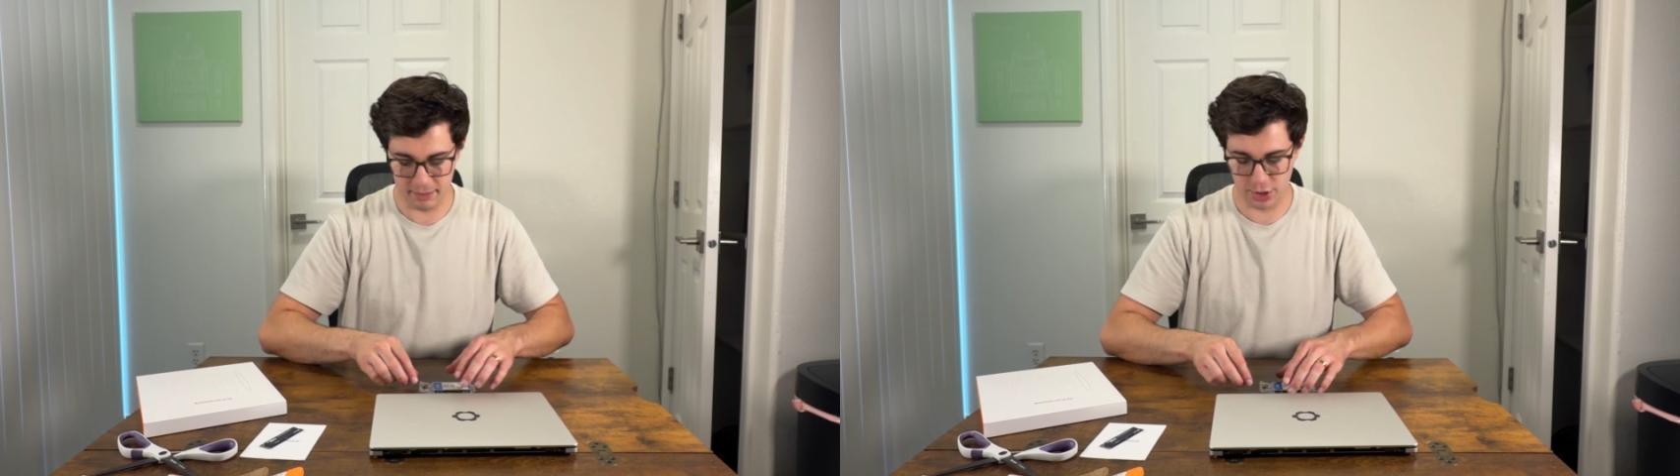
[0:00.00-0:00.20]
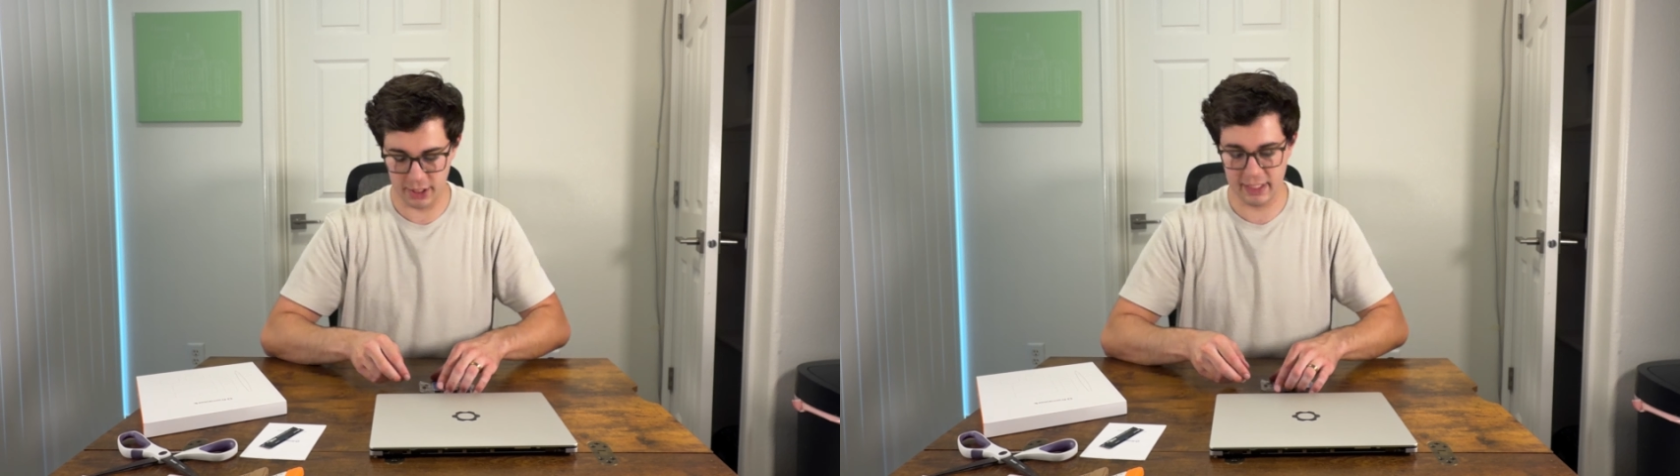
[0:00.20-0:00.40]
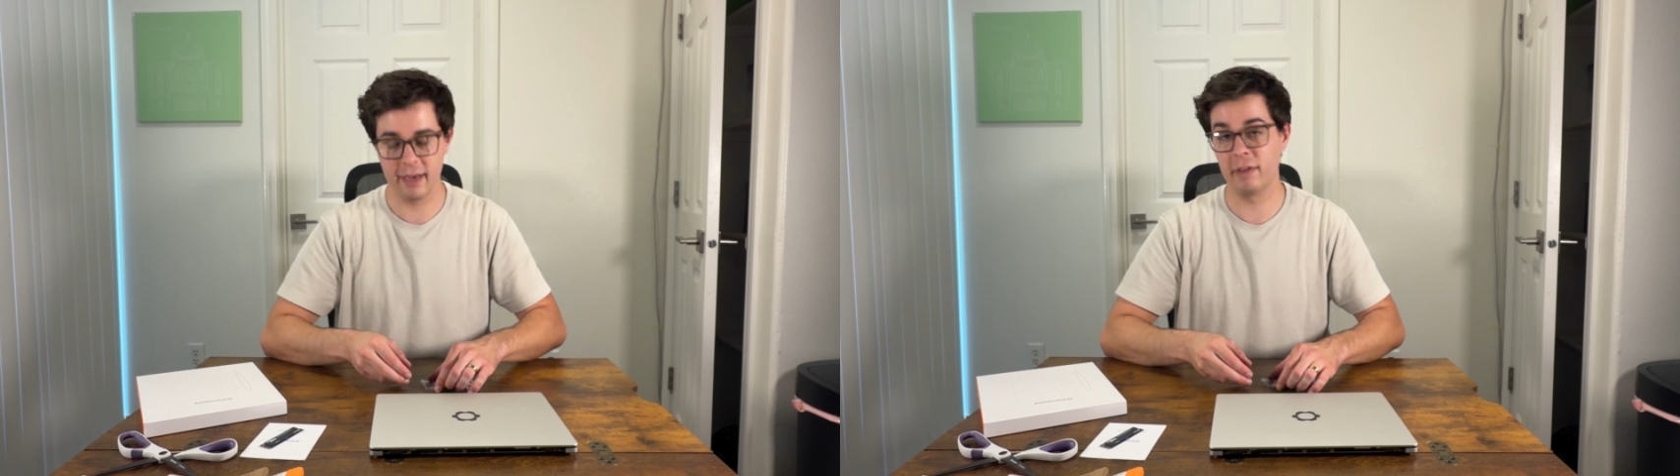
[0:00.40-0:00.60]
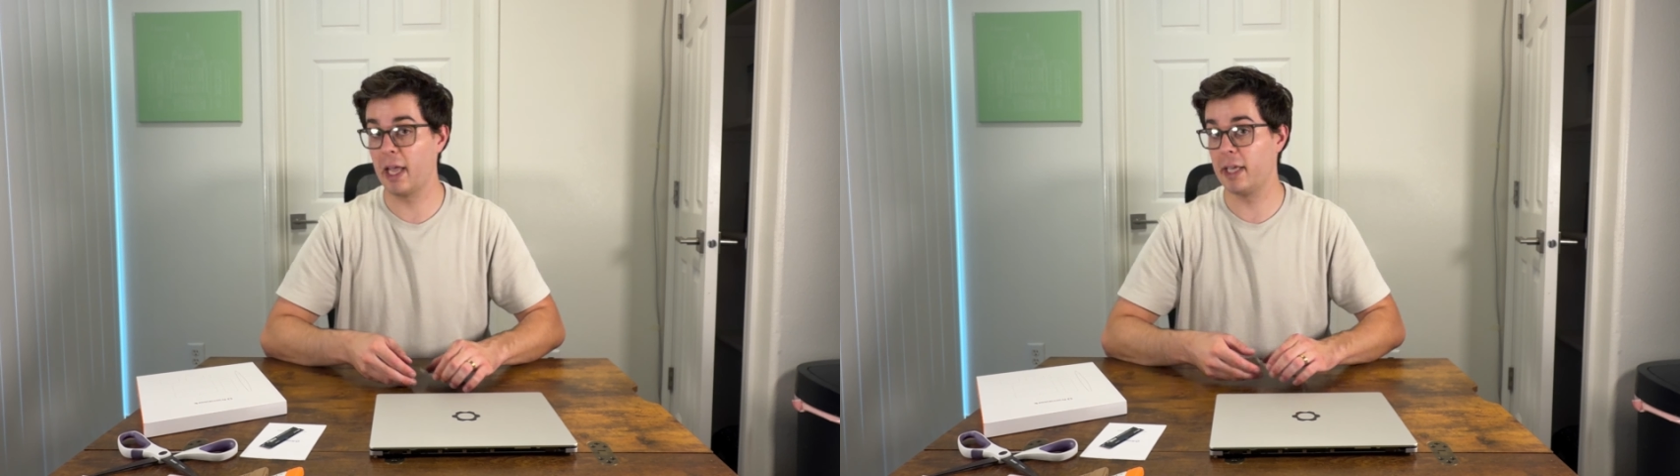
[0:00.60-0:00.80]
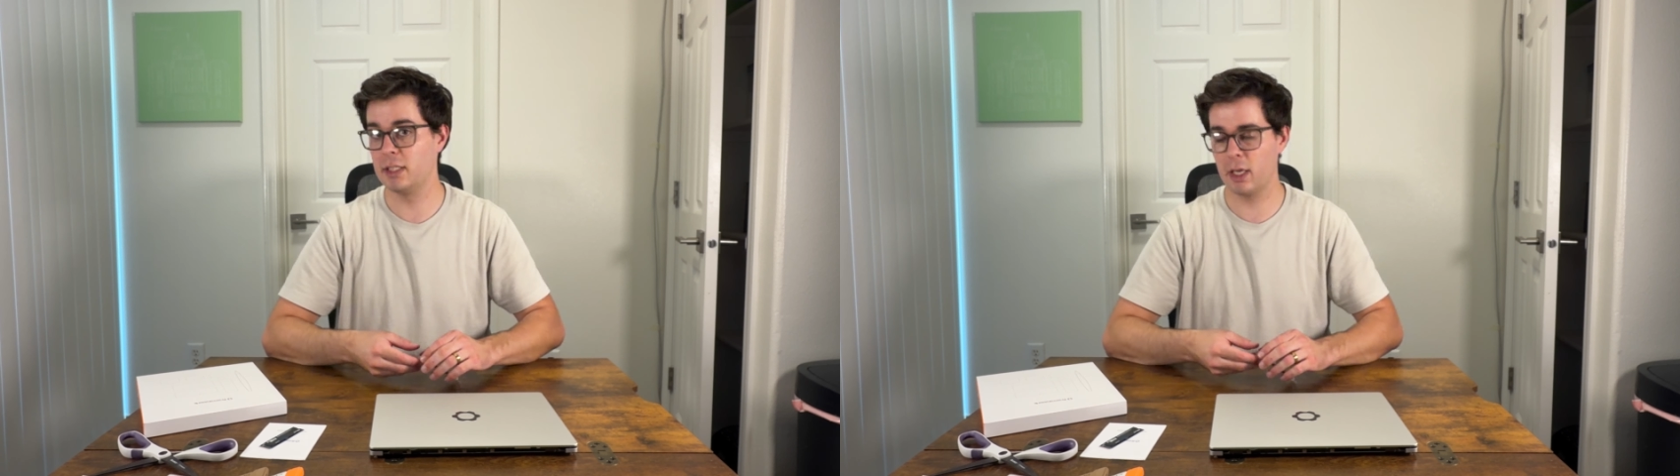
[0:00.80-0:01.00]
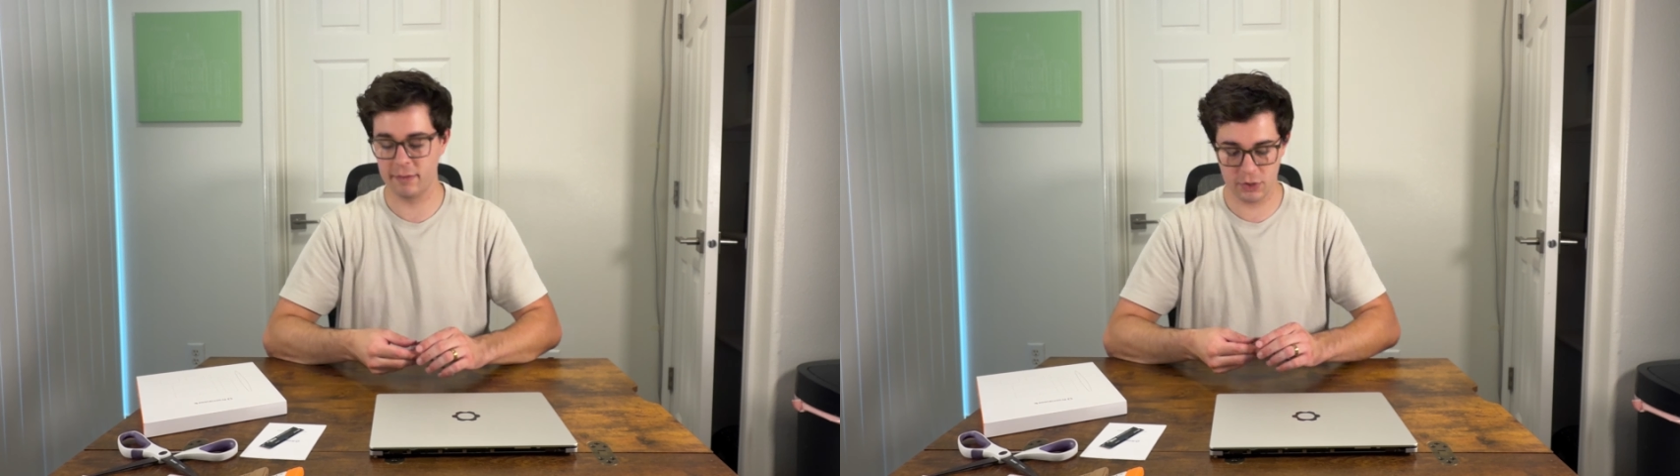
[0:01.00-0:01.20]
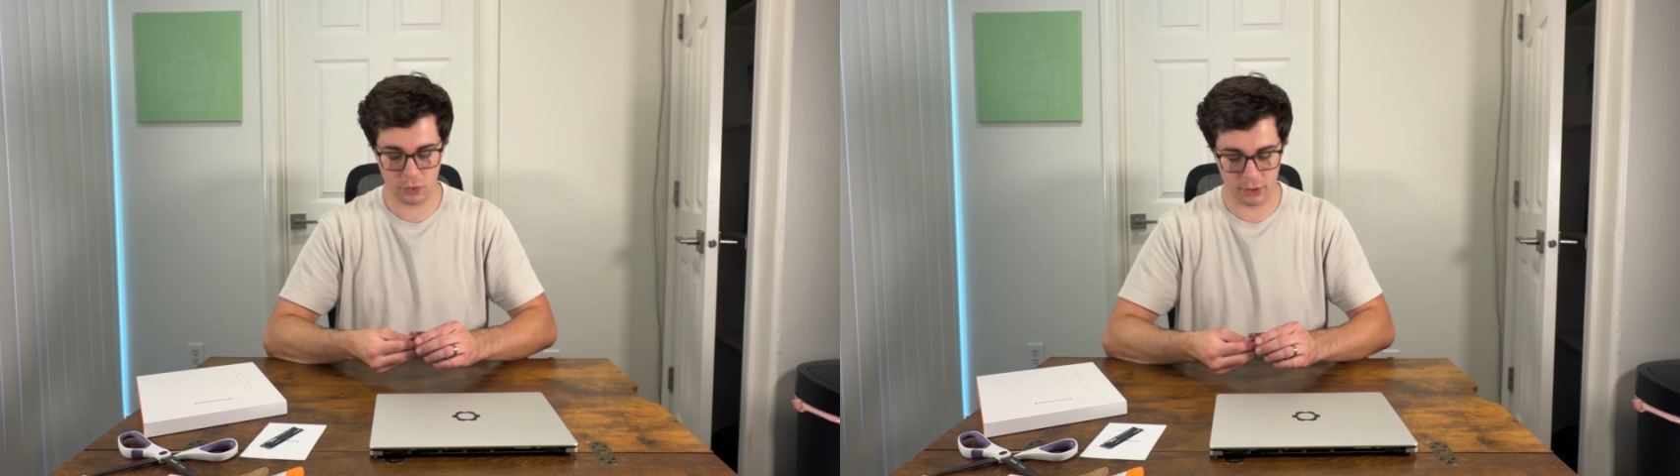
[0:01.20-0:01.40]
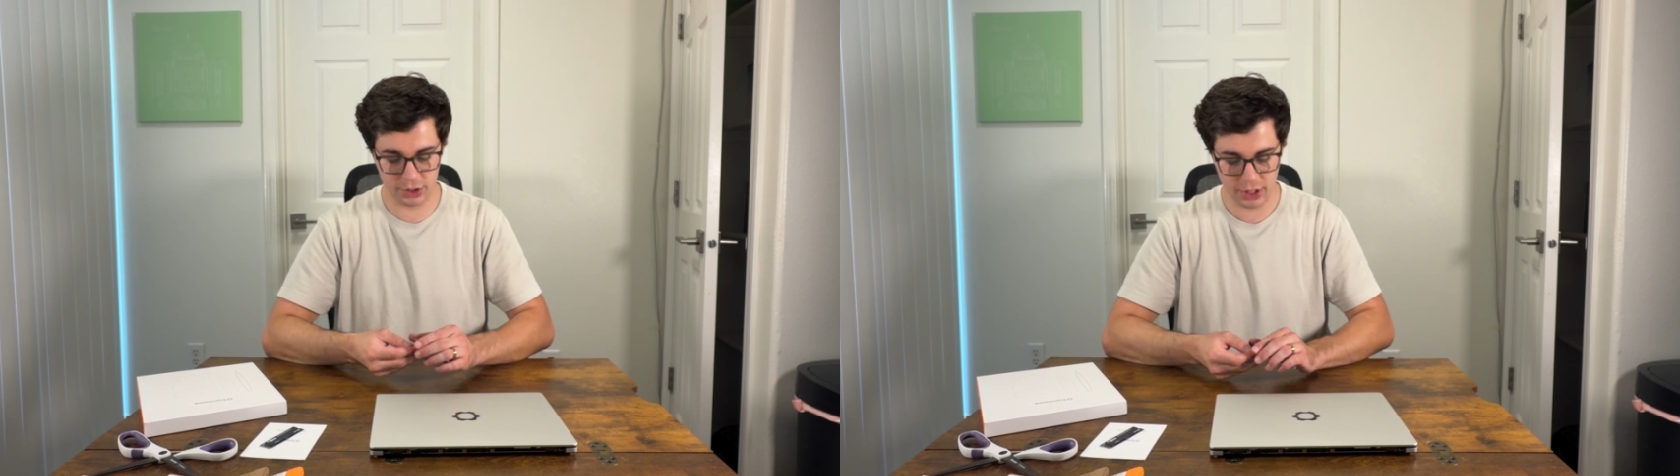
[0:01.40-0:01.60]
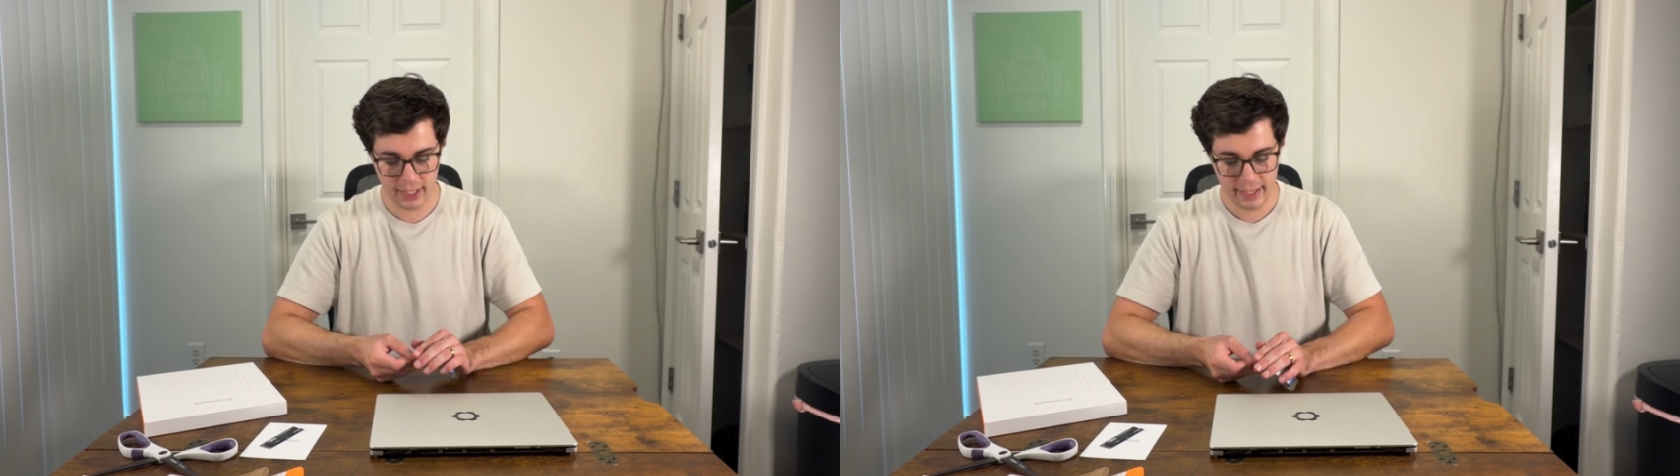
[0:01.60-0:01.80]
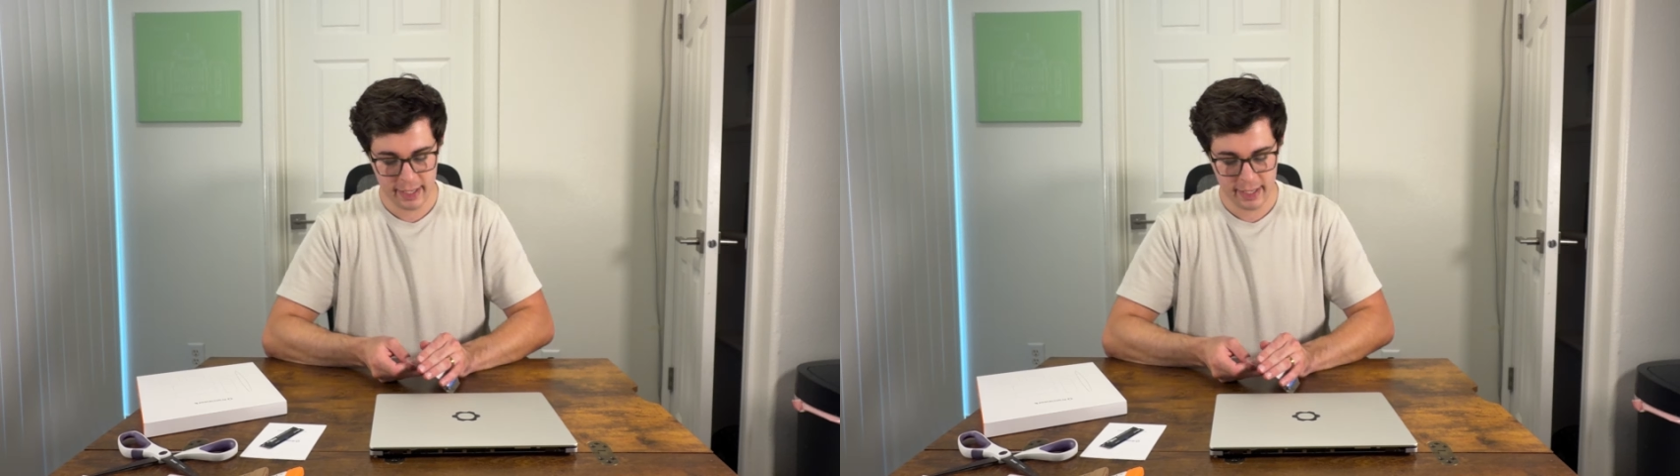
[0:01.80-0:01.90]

machines having a ton of storage.